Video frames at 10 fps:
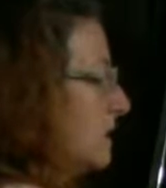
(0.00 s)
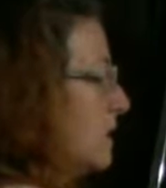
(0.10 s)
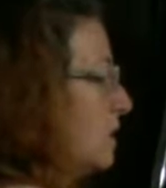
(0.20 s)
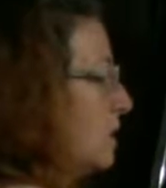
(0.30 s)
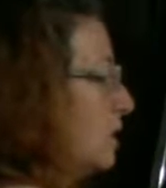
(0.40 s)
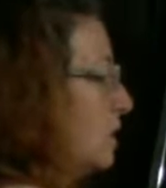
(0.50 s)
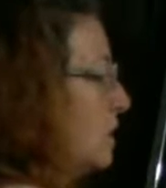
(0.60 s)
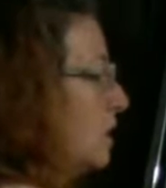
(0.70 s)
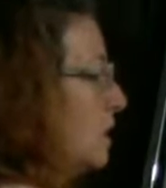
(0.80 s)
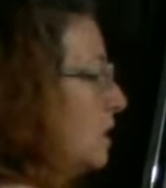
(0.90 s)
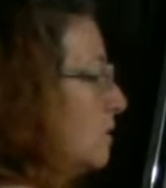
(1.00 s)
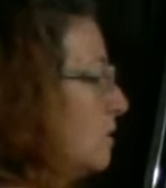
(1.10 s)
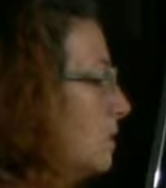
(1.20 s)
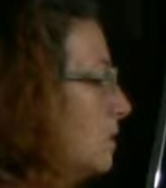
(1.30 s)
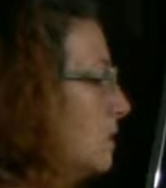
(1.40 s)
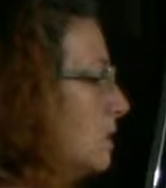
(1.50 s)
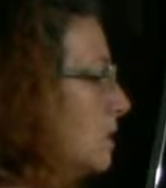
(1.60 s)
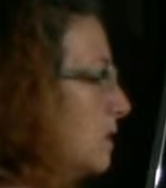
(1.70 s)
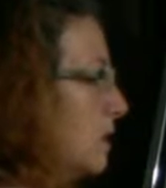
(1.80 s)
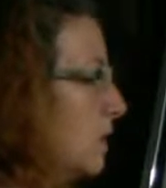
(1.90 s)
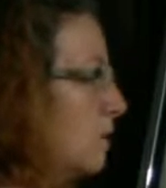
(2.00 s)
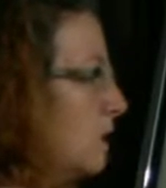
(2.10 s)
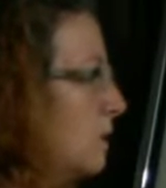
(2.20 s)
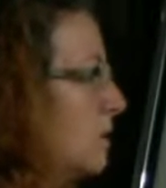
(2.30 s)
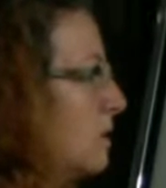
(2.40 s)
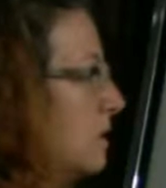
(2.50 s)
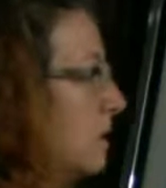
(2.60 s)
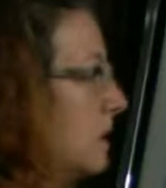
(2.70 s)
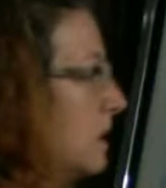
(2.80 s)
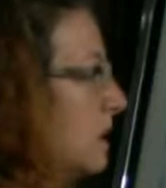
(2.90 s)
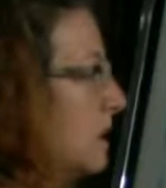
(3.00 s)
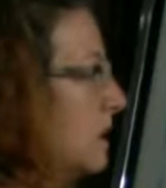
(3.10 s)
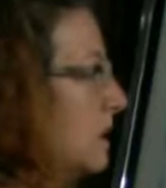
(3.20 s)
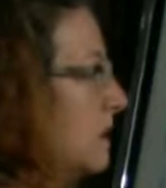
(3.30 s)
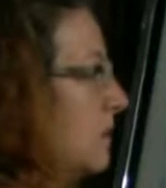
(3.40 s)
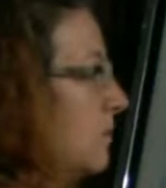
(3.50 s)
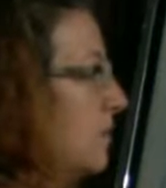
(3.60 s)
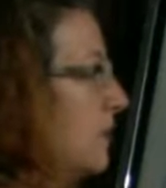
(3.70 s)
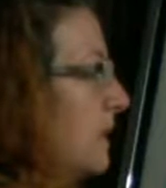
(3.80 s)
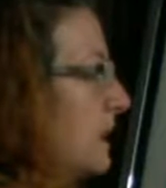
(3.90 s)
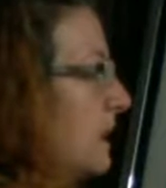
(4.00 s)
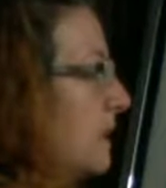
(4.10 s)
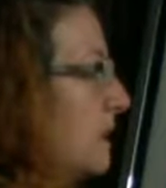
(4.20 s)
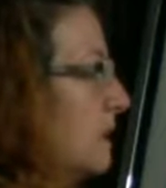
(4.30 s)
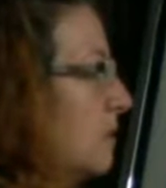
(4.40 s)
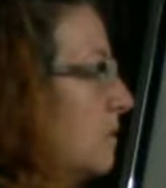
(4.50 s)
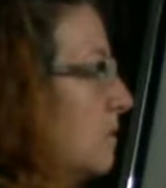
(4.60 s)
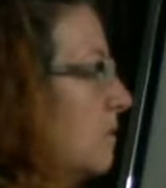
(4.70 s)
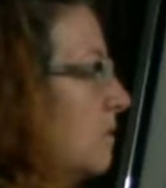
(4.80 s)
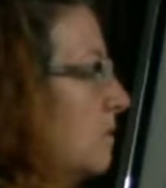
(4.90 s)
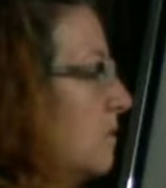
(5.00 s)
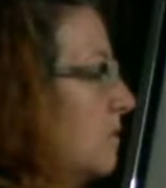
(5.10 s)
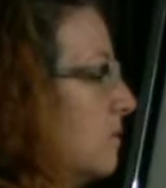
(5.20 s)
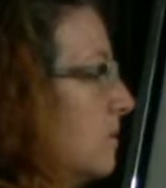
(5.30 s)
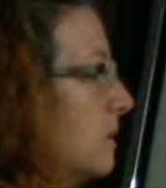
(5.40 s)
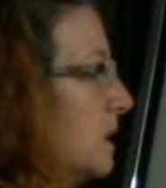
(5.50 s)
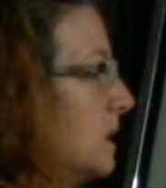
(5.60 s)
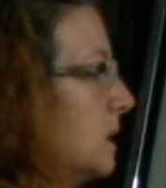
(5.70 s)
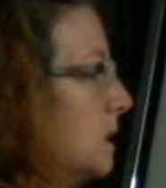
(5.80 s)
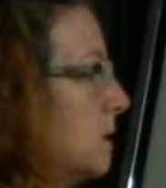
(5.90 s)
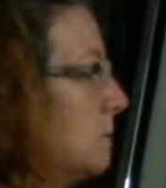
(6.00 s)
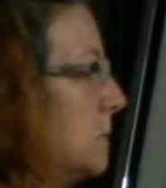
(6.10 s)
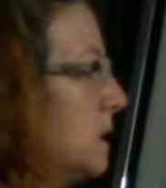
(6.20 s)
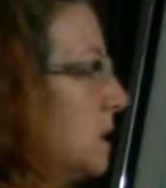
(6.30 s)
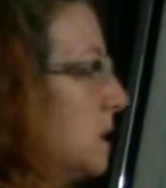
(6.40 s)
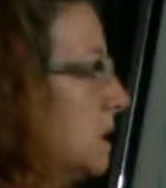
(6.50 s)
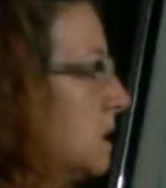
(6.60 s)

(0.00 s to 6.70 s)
you can have a sad face, and angry a bit like